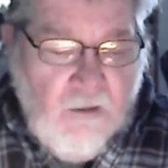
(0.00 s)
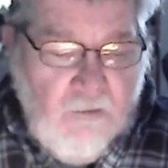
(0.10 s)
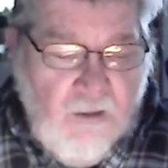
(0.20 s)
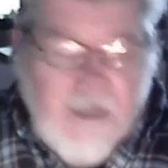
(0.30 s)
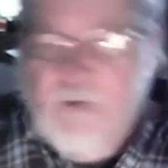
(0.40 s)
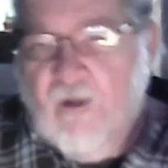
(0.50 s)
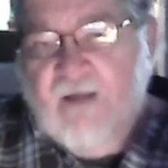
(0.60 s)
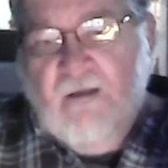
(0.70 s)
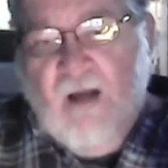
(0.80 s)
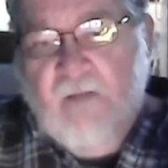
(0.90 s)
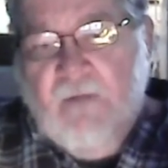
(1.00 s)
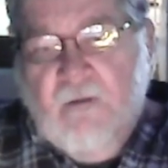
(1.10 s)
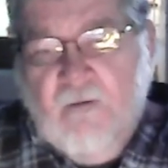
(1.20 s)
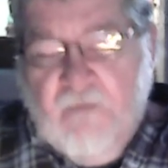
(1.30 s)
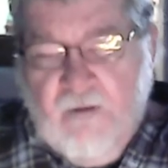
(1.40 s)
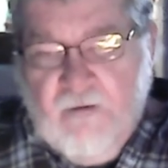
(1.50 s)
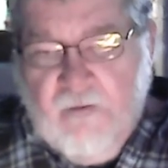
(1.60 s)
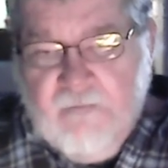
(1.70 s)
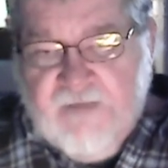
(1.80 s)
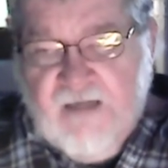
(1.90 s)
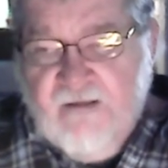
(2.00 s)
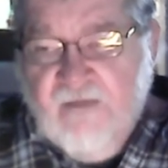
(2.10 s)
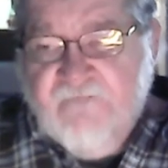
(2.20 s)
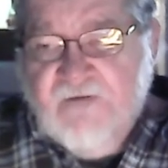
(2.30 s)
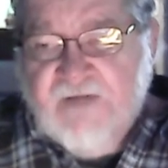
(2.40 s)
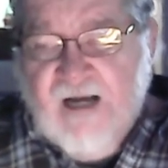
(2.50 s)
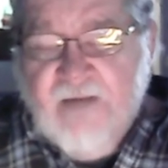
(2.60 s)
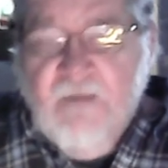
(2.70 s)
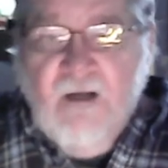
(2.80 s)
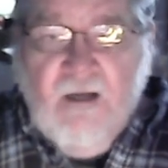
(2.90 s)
Anyway, I'll take enough of your time.